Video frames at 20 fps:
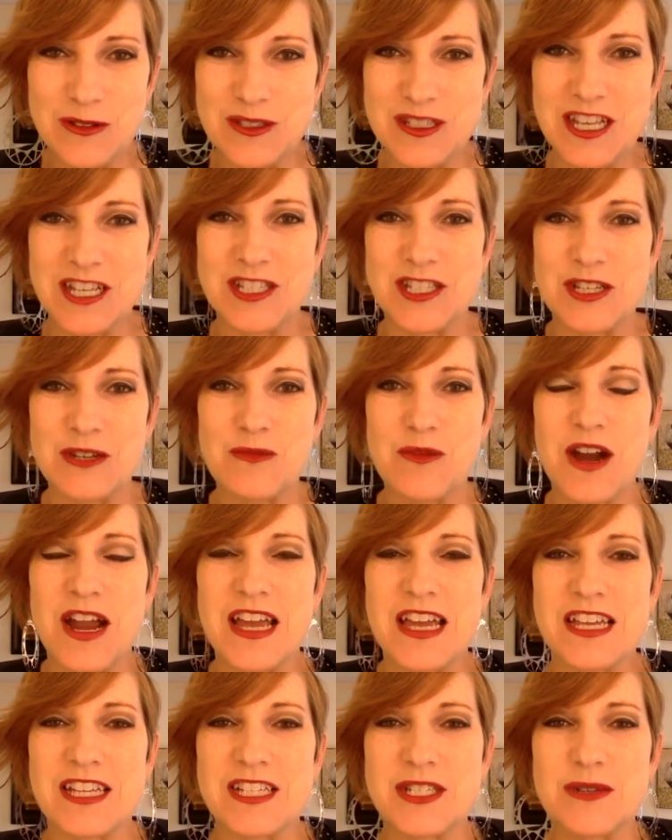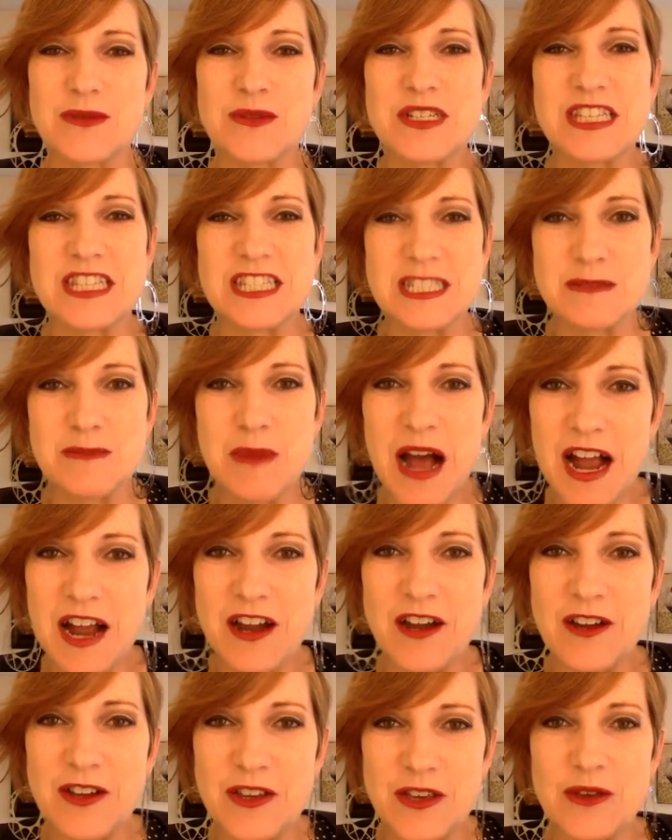session where I get to
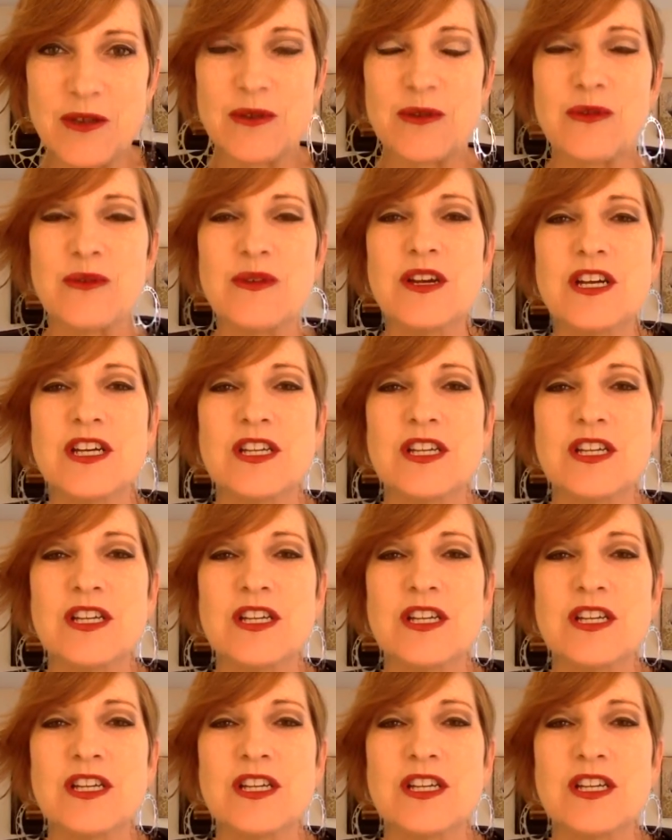inspire you